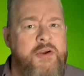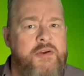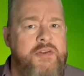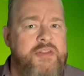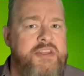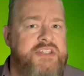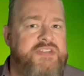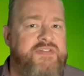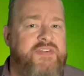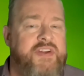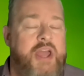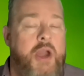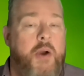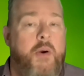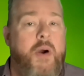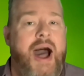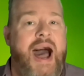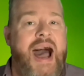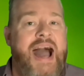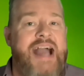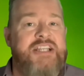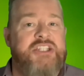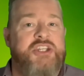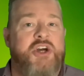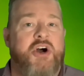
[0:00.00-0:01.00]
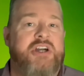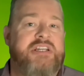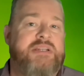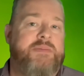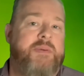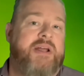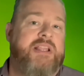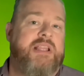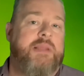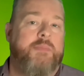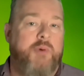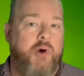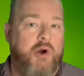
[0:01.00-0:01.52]
in this video, I talked
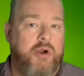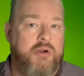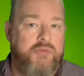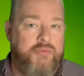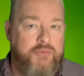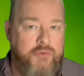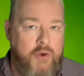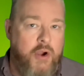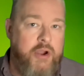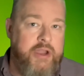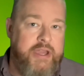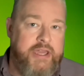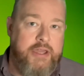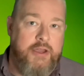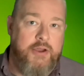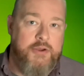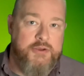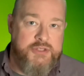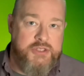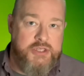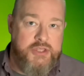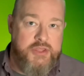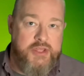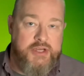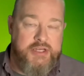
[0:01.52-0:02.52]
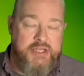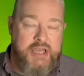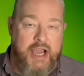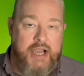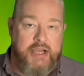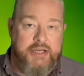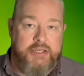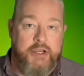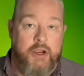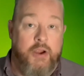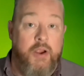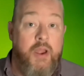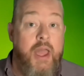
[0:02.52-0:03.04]
about the book Froggy Goes to the
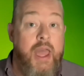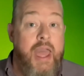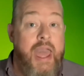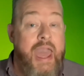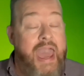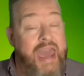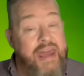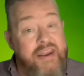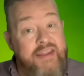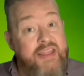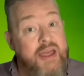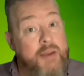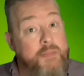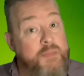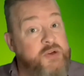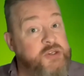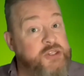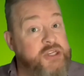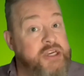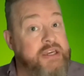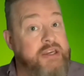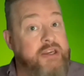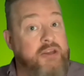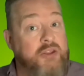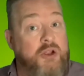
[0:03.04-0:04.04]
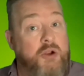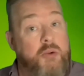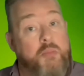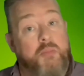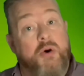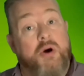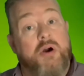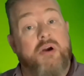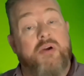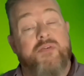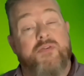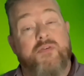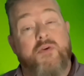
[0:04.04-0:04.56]
Doctor. And in that particular
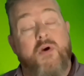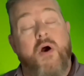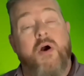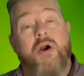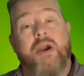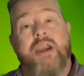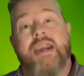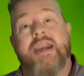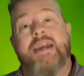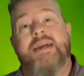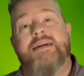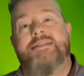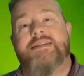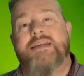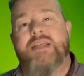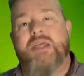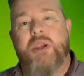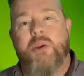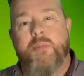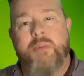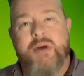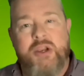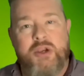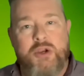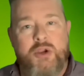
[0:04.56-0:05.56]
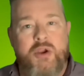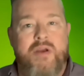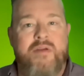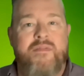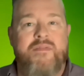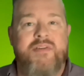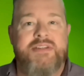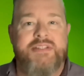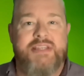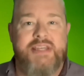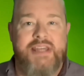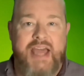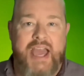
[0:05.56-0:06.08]
book, Froggy is a little bit
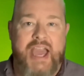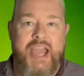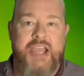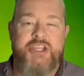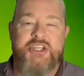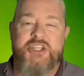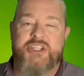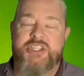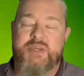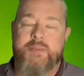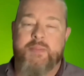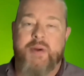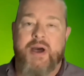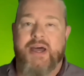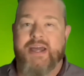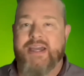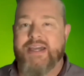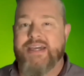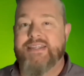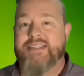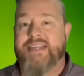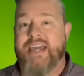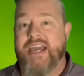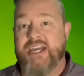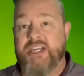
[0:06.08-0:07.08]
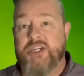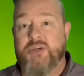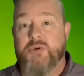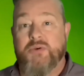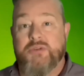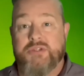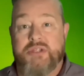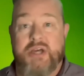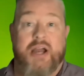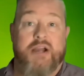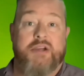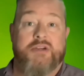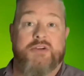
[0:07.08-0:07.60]
nervous and anxious about his annual
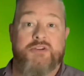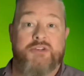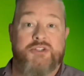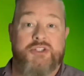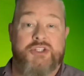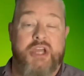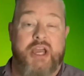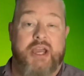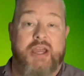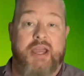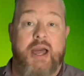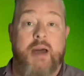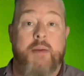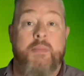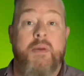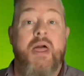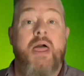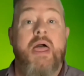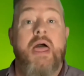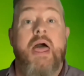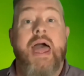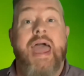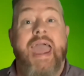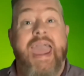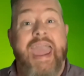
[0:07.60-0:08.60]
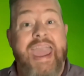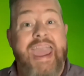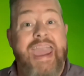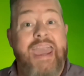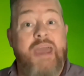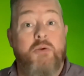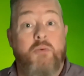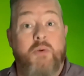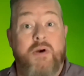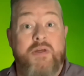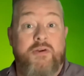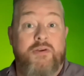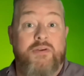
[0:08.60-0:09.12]
doctor's checkup and
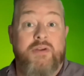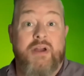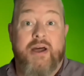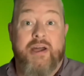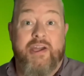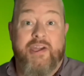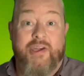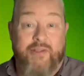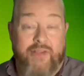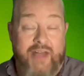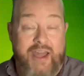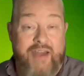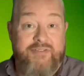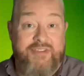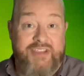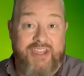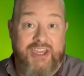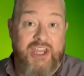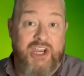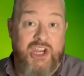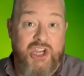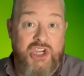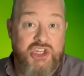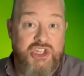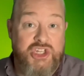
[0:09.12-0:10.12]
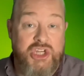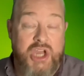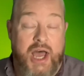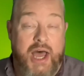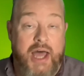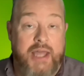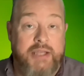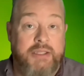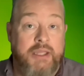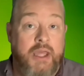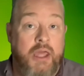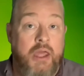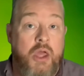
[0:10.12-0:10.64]
whether or not he'll have to get a
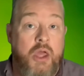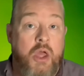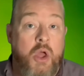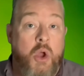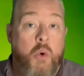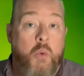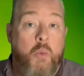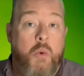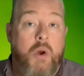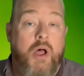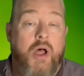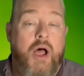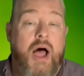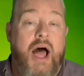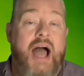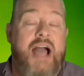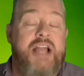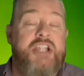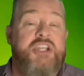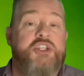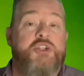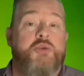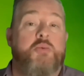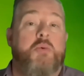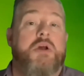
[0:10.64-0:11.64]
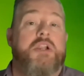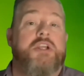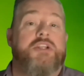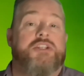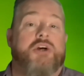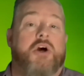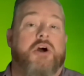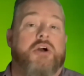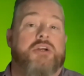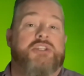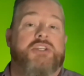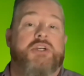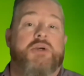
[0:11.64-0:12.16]
shot. Well, I just want to
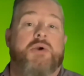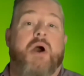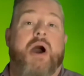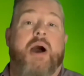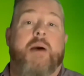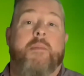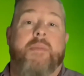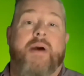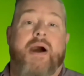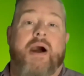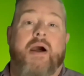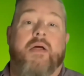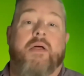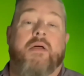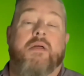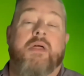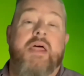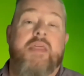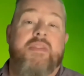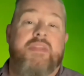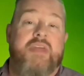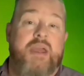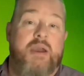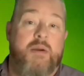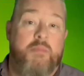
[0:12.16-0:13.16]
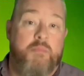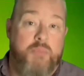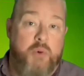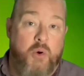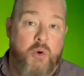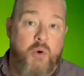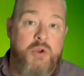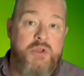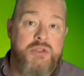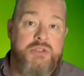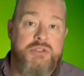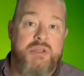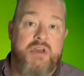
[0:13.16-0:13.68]
talk to you about the
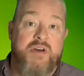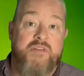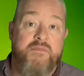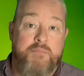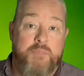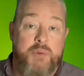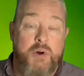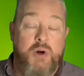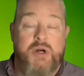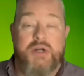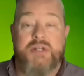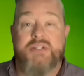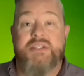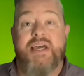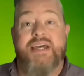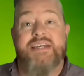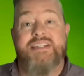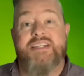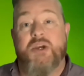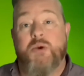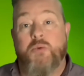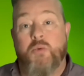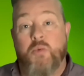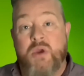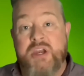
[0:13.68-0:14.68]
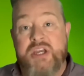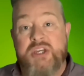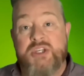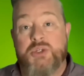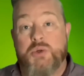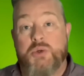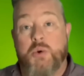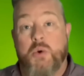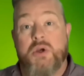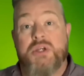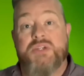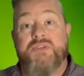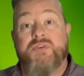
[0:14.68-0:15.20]
importance of books as a
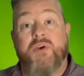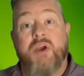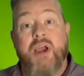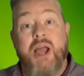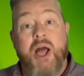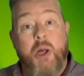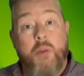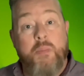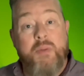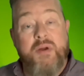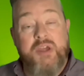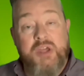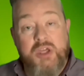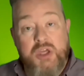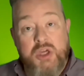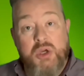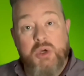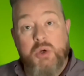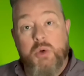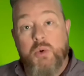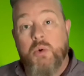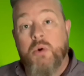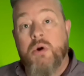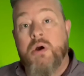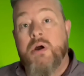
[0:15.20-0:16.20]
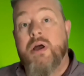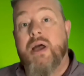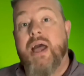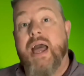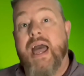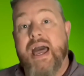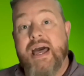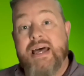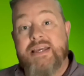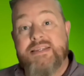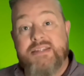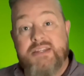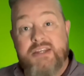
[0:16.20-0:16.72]
resource for helping you
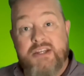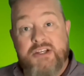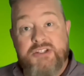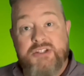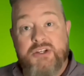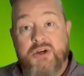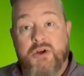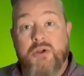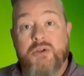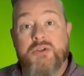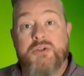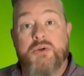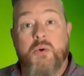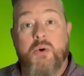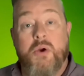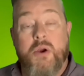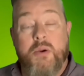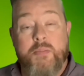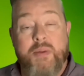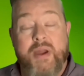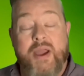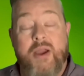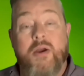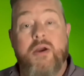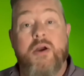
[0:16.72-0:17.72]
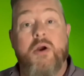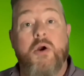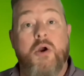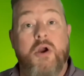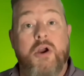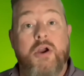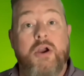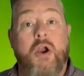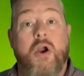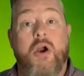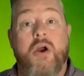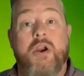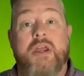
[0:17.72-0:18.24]
as an adult or a parent or a
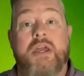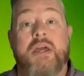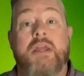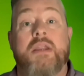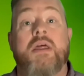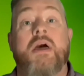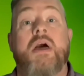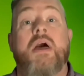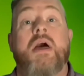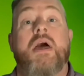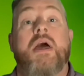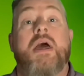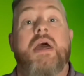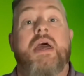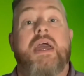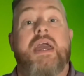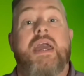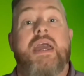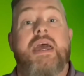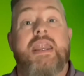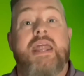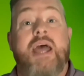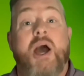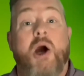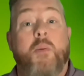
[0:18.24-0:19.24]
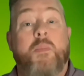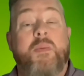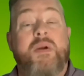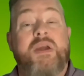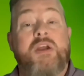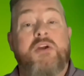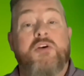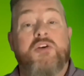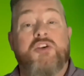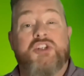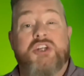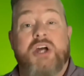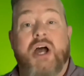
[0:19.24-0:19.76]
guardian in helping
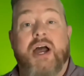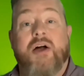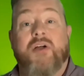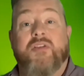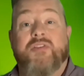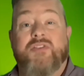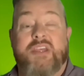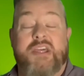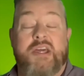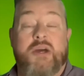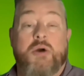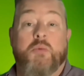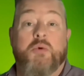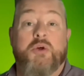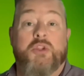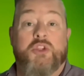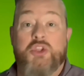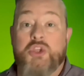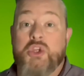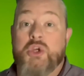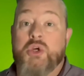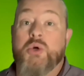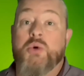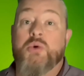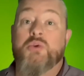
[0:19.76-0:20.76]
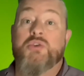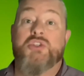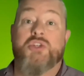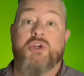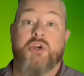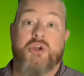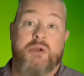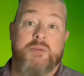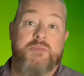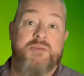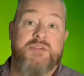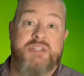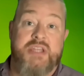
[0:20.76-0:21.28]
your child deal with new
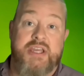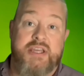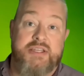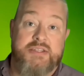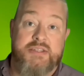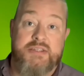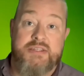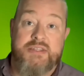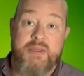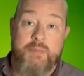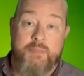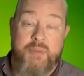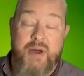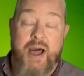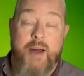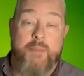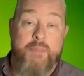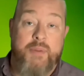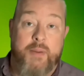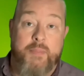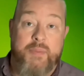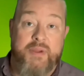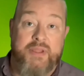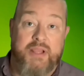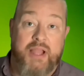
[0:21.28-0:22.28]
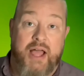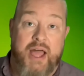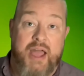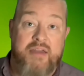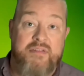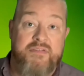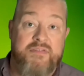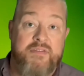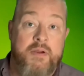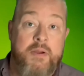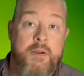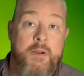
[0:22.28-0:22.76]
circumstances that pop up in life.